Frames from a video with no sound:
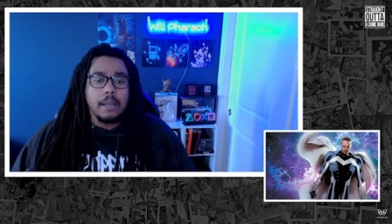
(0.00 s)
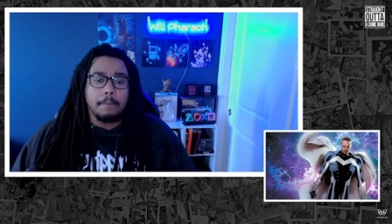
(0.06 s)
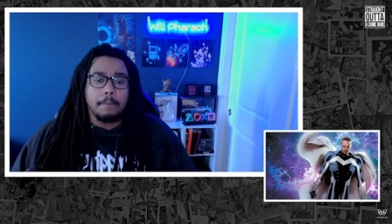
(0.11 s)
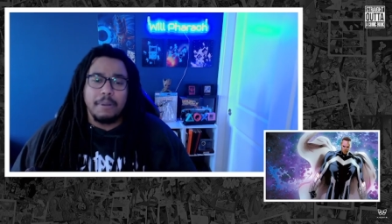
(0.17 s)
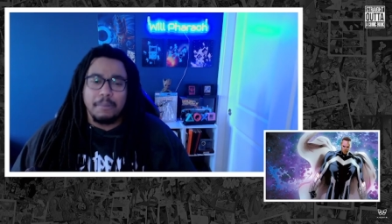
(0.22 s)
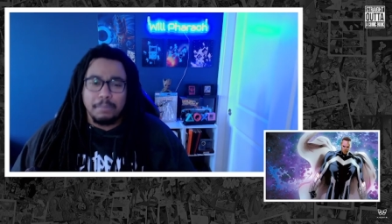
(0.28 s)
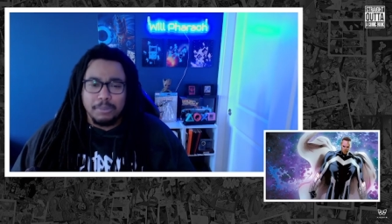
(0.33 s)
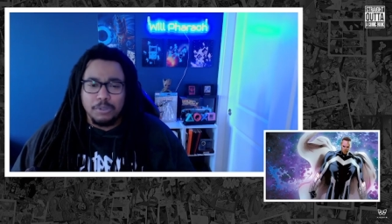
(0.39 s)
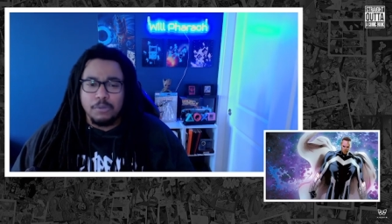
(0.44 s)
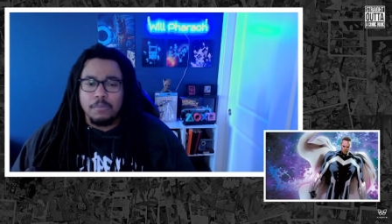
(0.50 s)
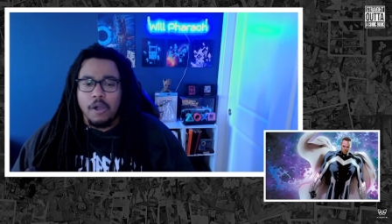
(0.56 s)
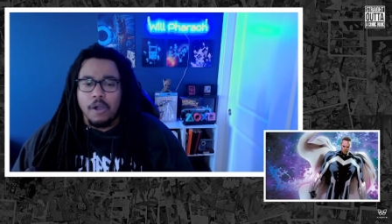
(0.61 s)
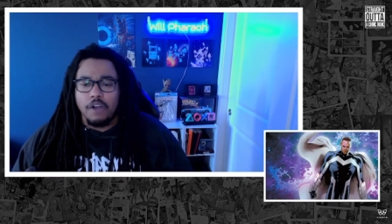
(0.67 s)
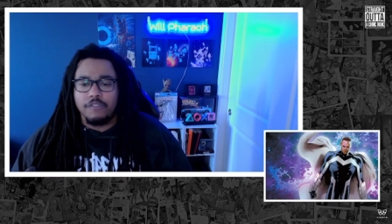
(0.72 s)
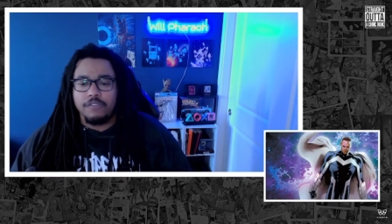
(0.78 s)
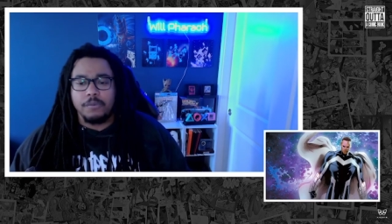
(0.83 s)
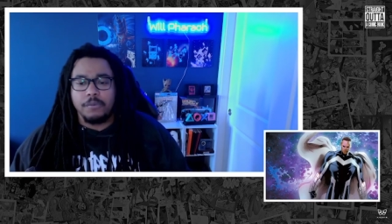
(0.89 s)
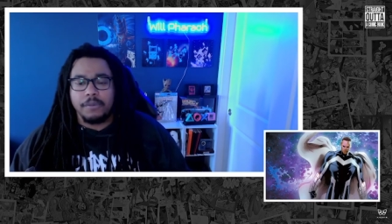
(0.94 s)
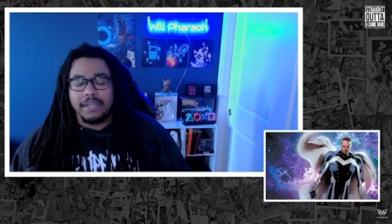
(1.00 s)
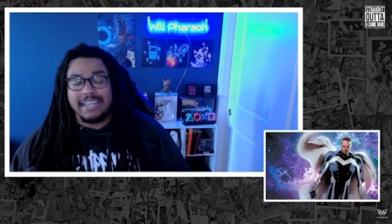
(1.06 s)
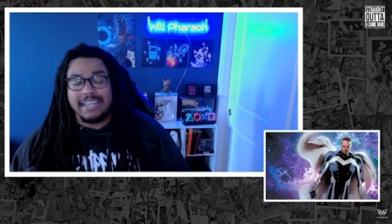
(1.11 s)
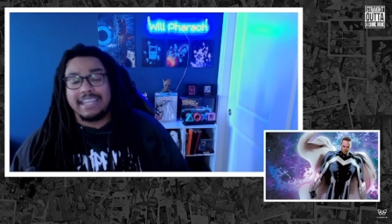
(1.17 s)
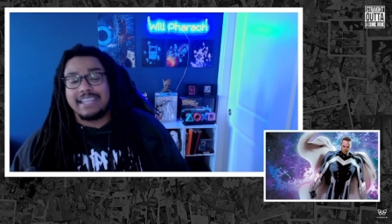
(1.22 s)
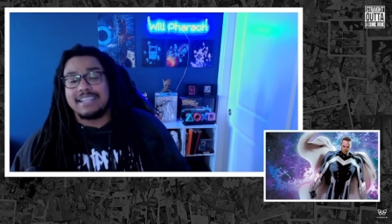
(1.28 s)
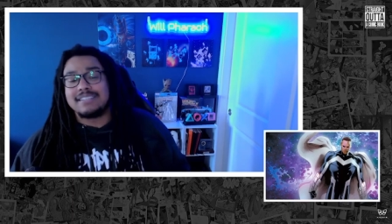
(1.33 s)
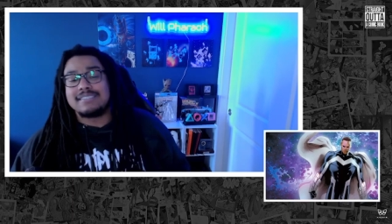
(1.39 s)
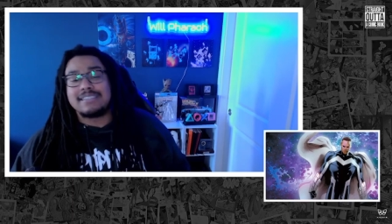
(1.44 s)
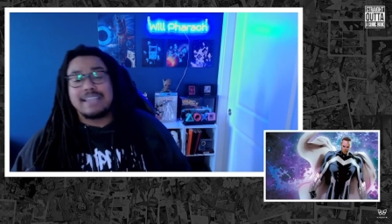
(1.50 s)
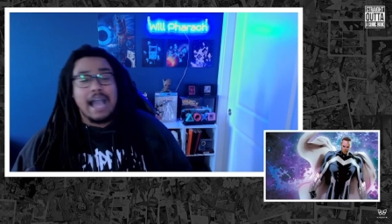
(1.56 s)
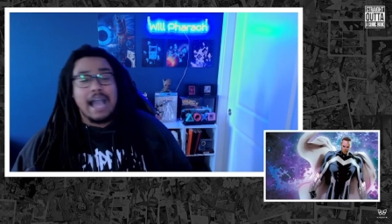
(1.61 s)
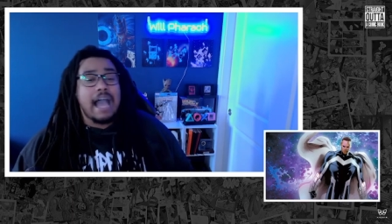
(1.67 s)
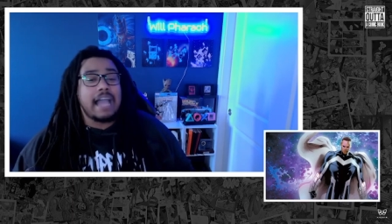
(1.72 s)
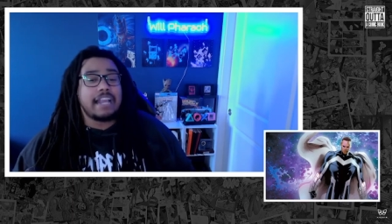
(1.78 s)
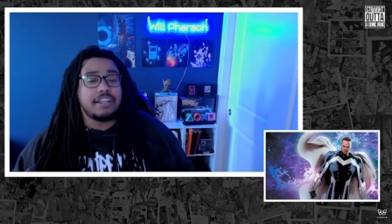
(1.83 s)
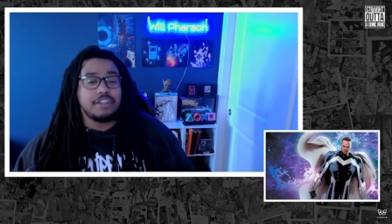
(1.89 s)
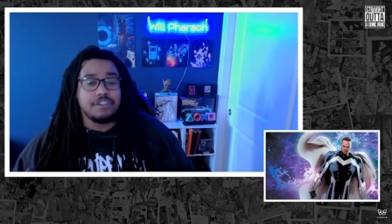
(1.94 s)
But Blue Marvel is
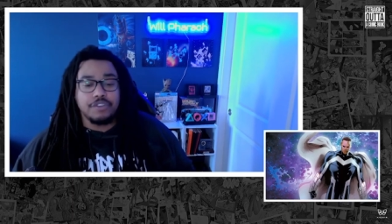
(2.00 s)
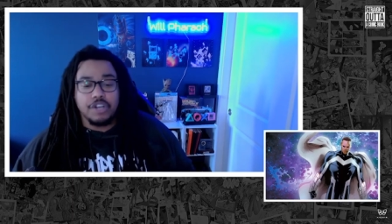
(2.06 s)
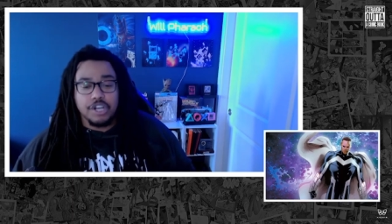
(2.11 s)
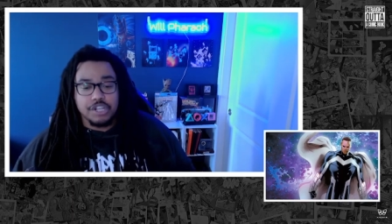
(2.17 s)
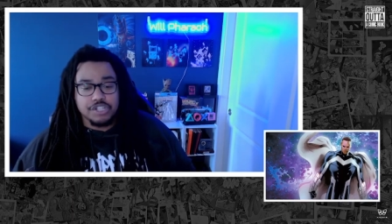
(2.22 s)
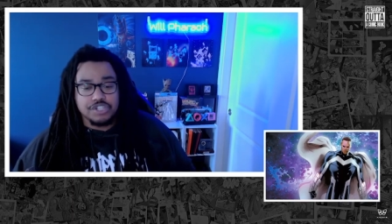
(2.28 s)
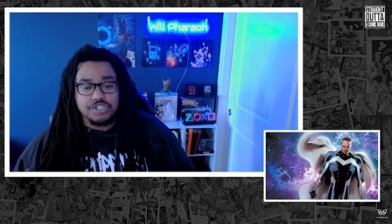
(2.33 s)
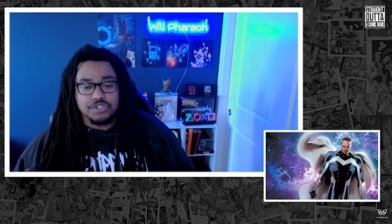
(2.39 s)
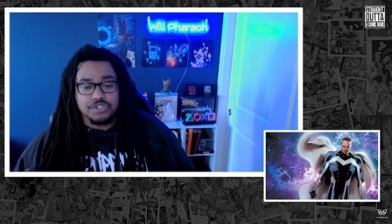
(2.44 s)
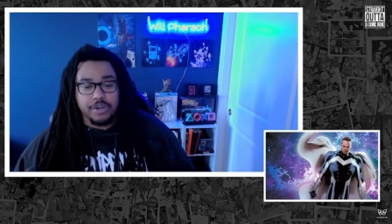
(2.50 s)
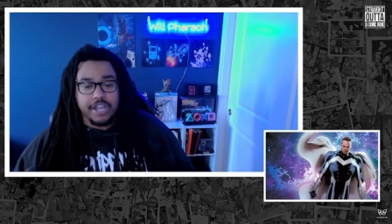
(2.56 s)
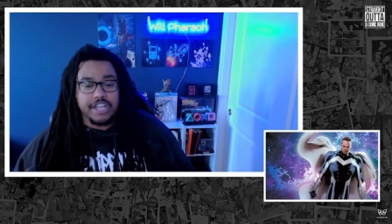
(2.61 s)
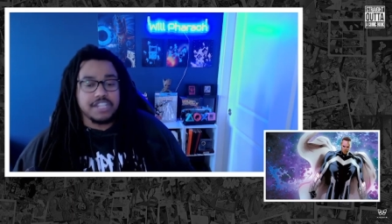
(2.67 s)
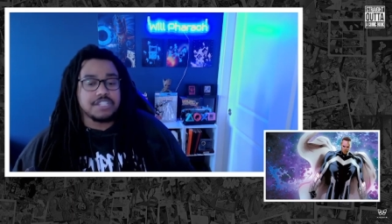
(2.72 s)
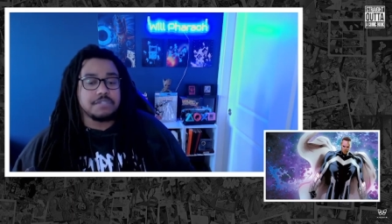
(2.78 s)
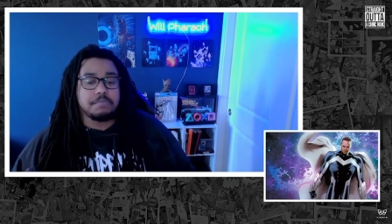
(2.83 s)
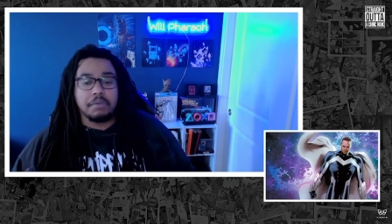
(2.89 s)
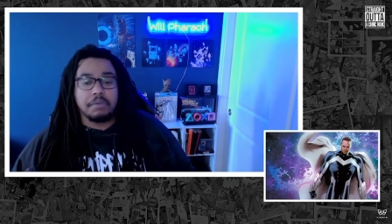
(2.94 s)
kind of a stretch,